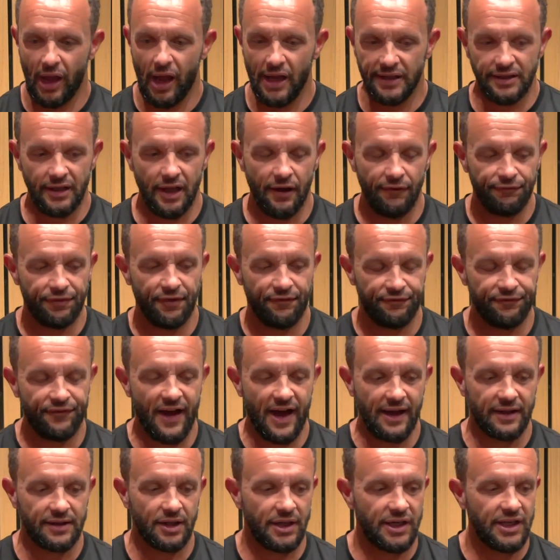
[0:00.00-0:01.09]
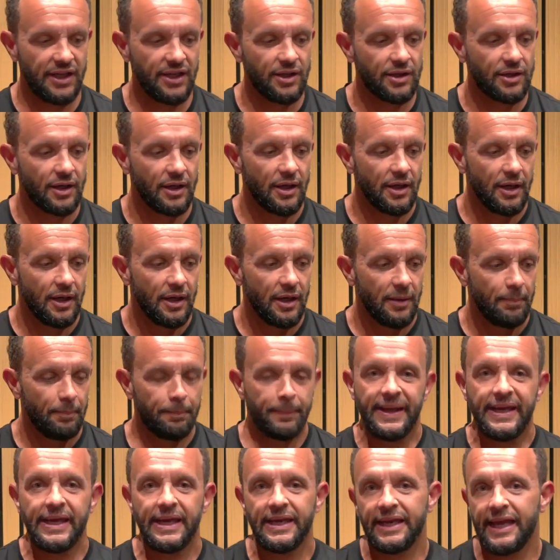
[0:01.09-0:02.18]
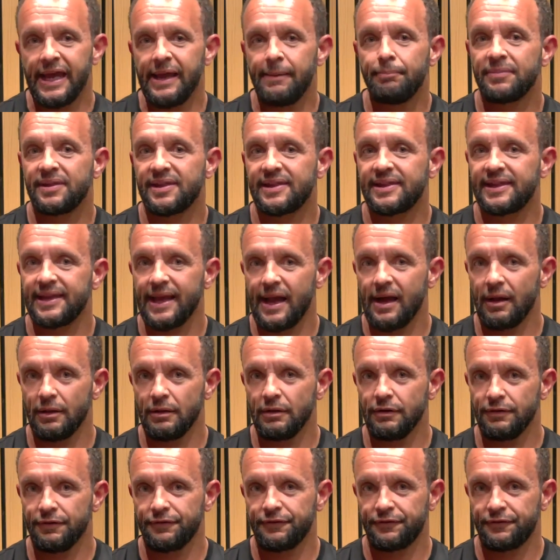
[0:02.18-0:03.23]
I love the fact that he's being himself